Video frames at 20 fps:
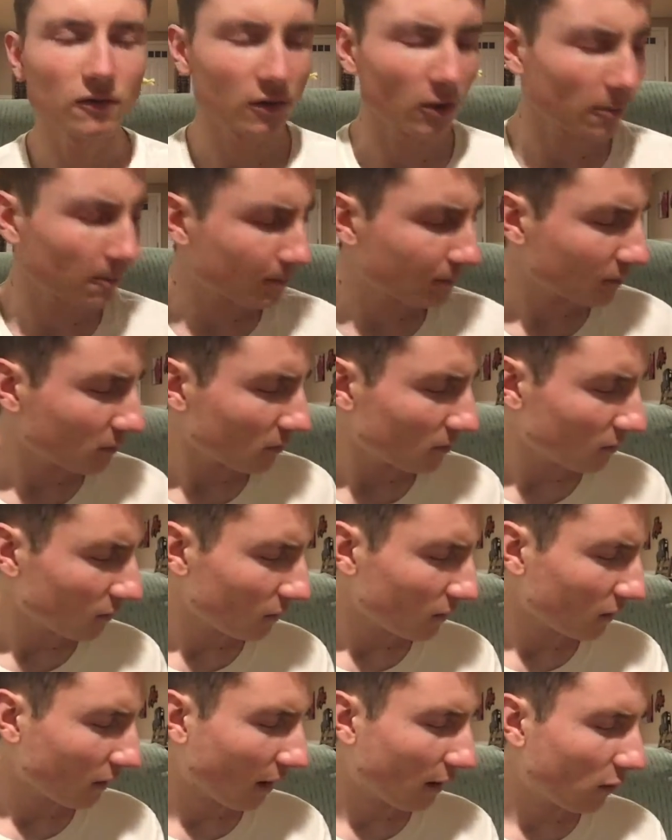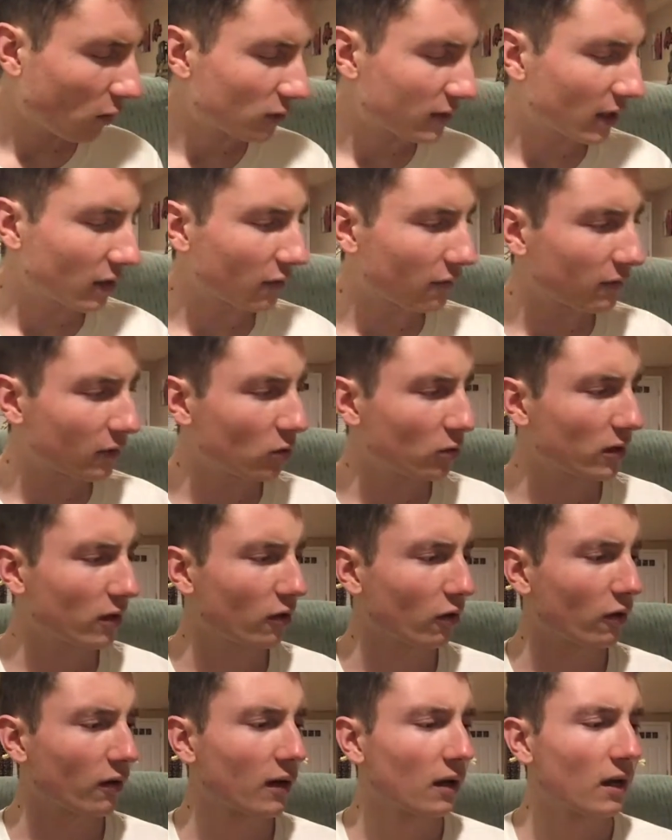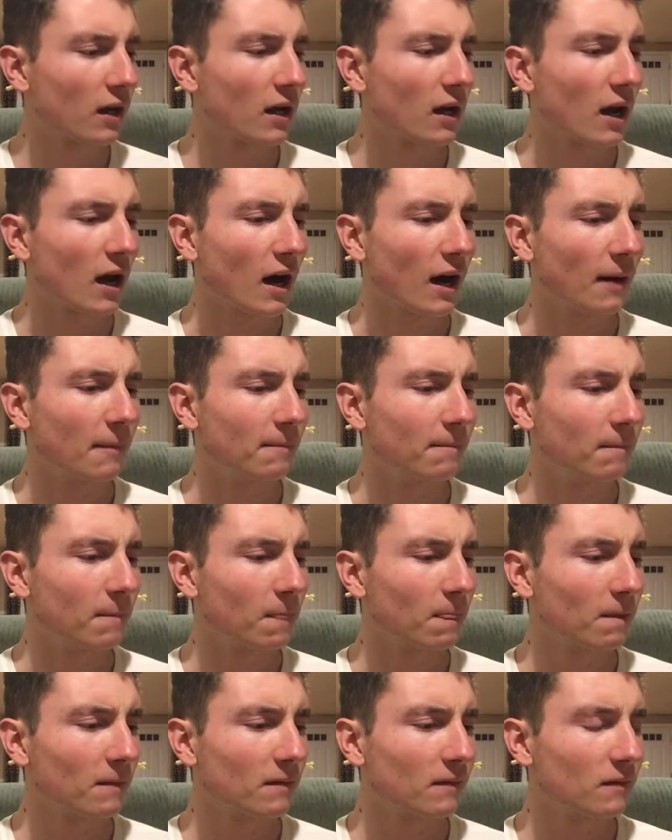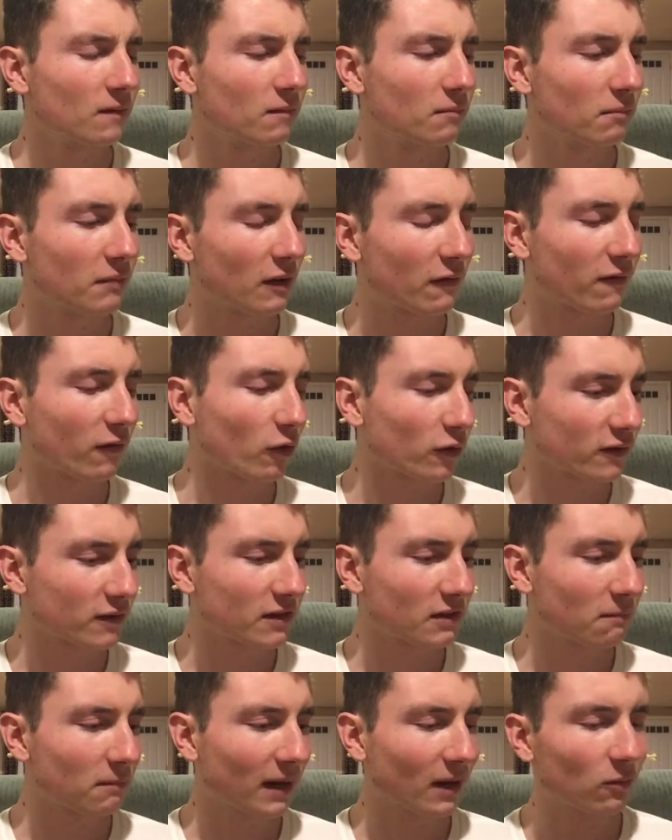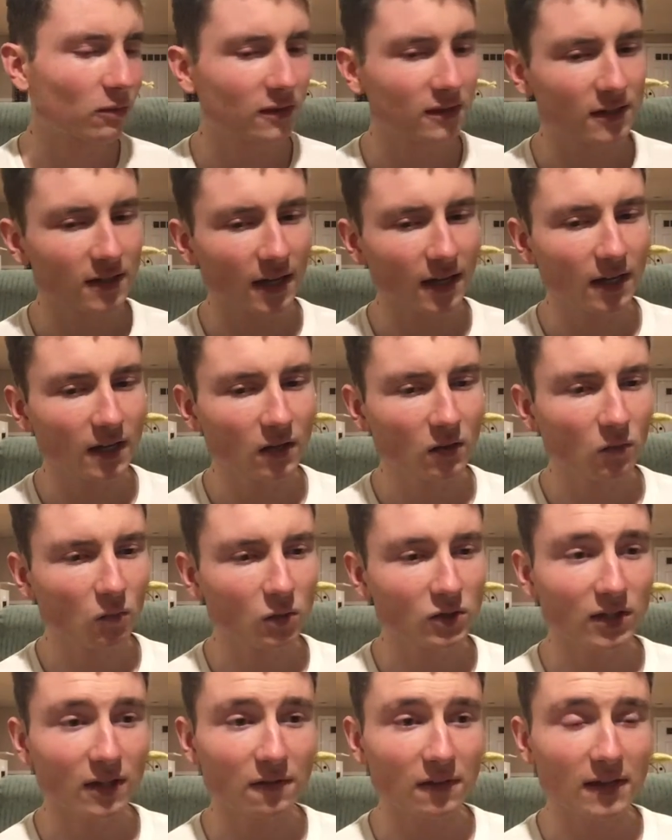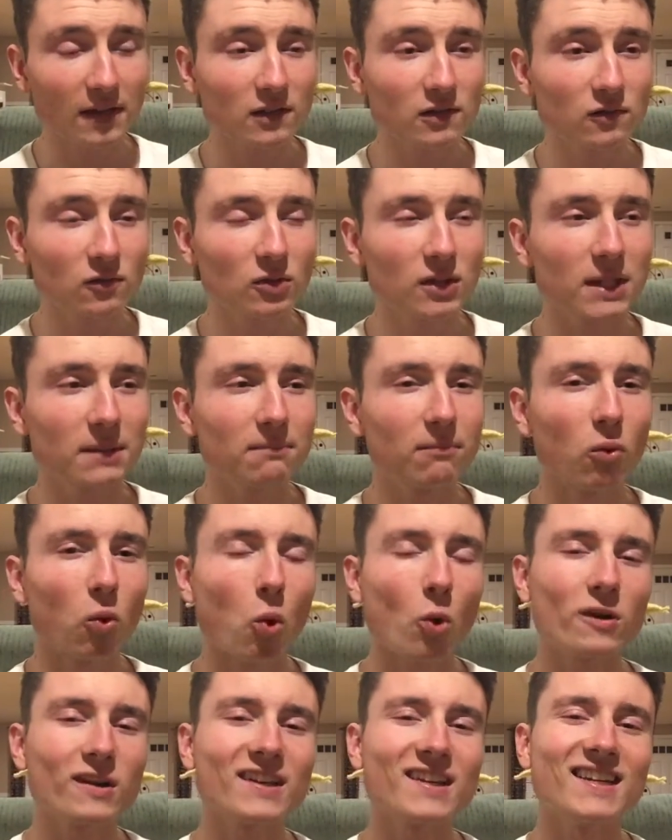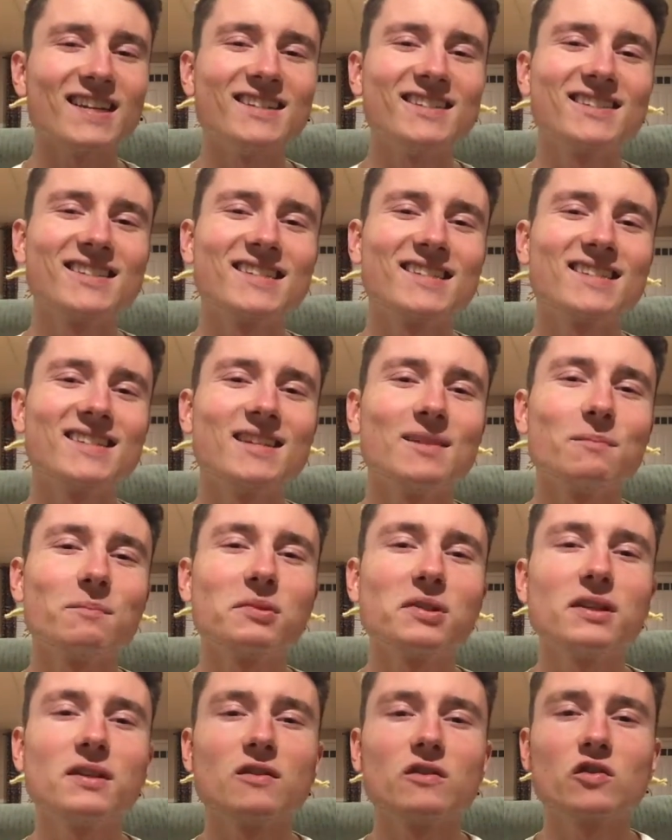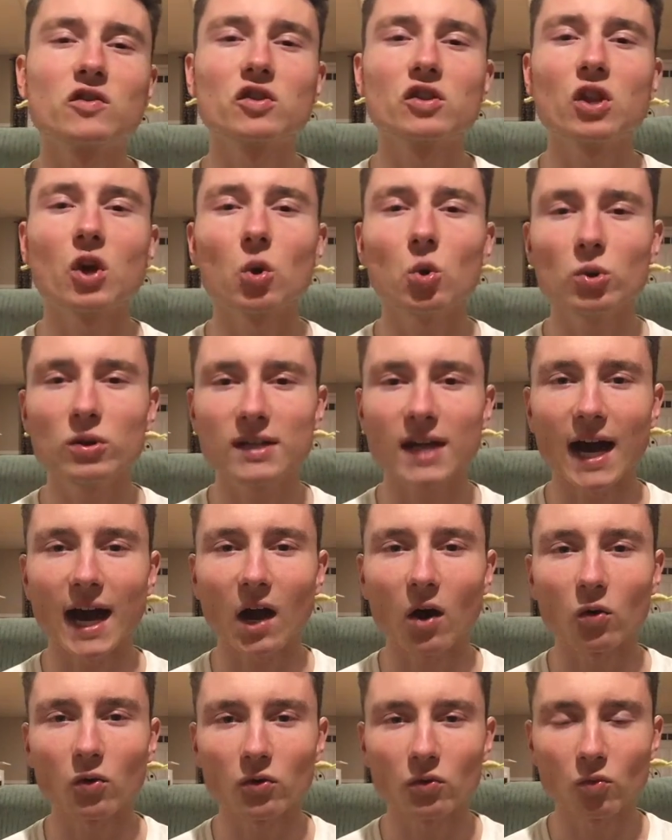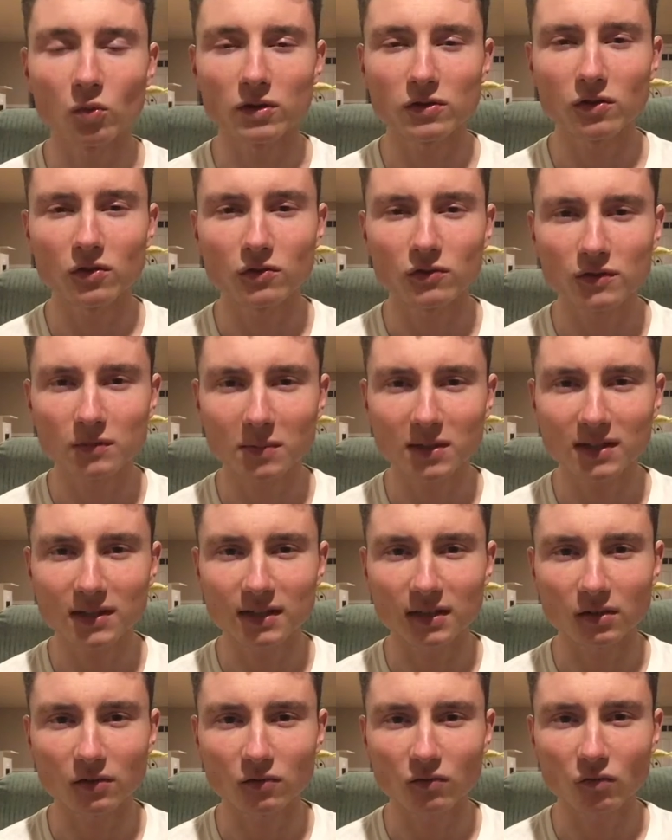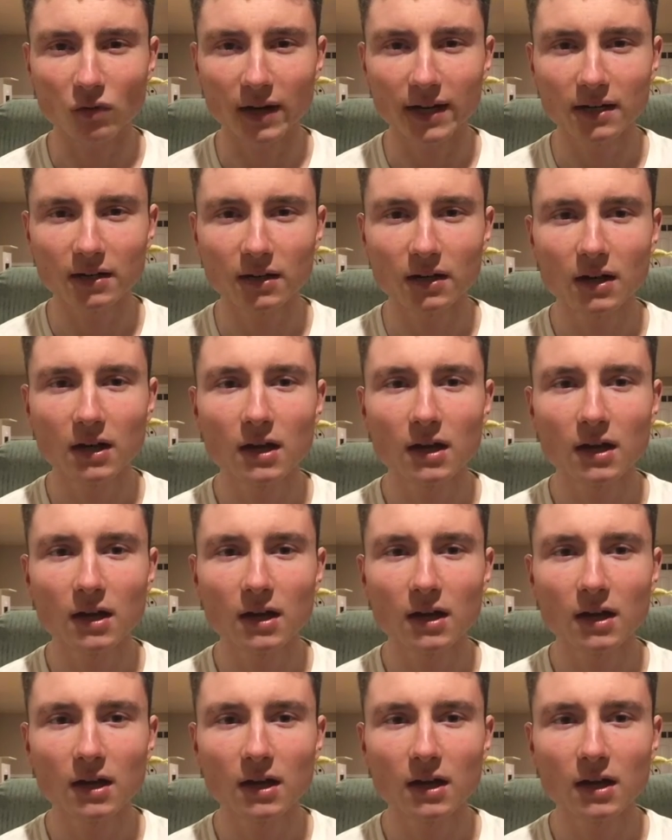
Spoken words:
So I wrote down a few here. The first tip I would say, which I think is really important, is to simply slow down when you're speaking, right?